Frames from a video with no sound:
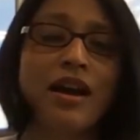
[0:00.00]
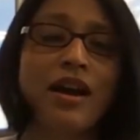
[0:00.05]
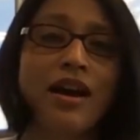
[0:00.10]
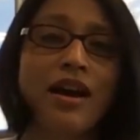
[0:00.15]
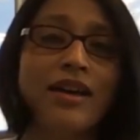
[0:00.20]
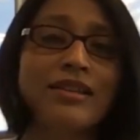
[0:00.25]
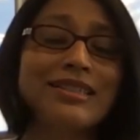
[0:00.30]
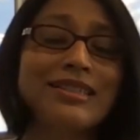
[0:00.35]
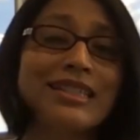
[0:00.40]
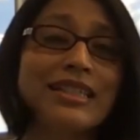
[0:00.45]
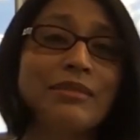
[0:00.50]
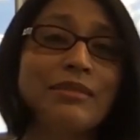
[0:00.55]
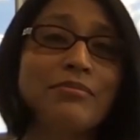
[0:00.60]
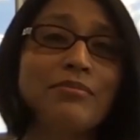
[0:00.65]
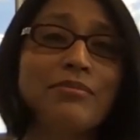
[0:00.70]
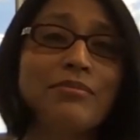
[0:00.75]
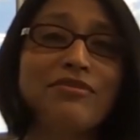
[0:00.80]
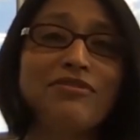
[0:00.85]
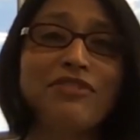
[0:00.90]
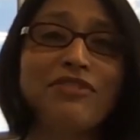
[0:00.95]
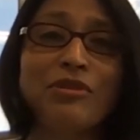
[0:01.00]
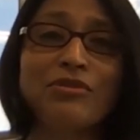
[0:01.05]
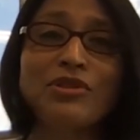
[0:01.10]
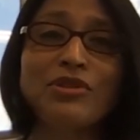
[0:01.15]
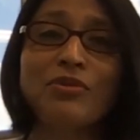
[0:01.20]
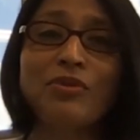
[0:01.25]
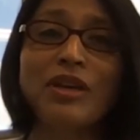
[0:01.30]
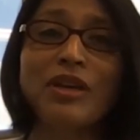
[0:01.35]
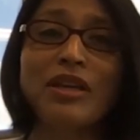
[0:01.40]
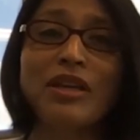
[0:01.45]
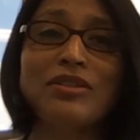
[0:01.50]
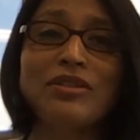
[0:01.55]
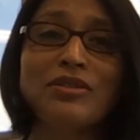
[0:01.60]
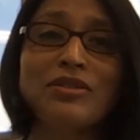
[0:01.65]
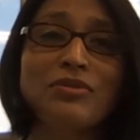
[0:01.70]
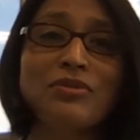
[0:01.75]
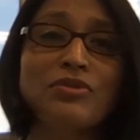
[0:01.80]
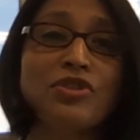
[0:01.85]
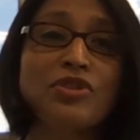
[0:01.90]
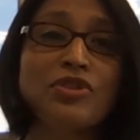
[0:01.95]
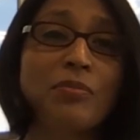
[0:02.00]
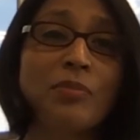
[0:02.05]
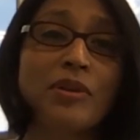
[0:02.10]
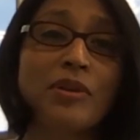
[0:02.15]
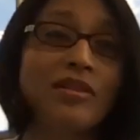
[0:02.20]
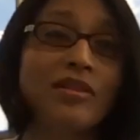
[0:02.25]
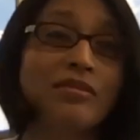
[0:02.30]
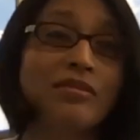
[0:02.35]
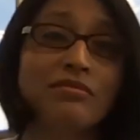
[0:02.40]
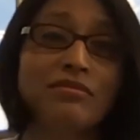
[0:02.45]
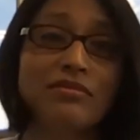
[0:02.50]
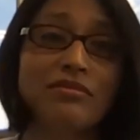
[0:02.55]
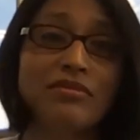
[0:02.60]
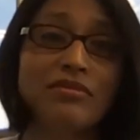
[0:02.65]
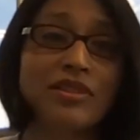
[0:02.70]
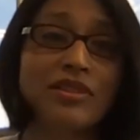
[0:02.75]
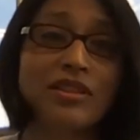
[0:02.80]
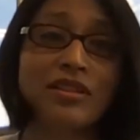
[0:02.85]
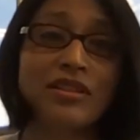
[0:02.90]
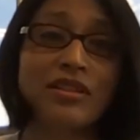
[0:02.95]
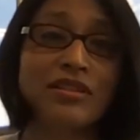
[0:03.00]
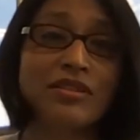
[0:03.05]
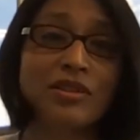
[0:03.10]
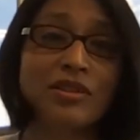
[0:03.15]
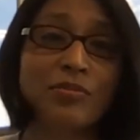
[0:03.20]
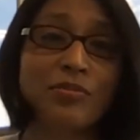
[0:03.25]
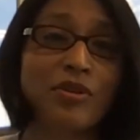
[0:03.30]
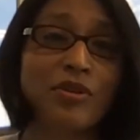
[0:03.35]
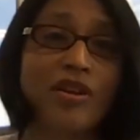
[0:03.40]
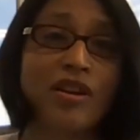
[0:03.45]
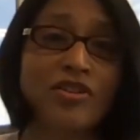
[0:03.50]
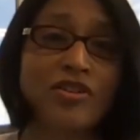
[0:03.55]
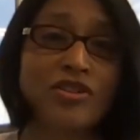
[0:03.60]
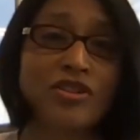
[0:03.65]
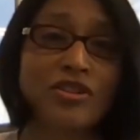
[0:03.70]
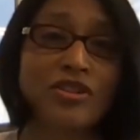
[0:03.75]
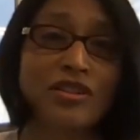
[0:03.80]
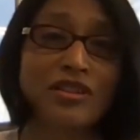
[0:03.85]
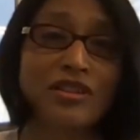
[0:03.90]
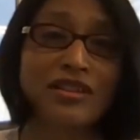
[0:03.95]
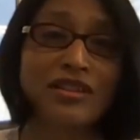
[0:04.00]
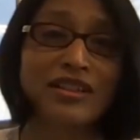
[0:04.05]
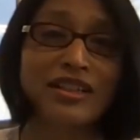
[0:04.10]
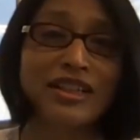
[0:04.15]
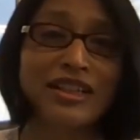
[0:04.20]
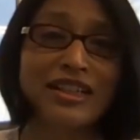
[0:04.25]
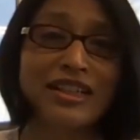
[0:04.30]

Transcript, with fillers: our team found a way to triple the, the production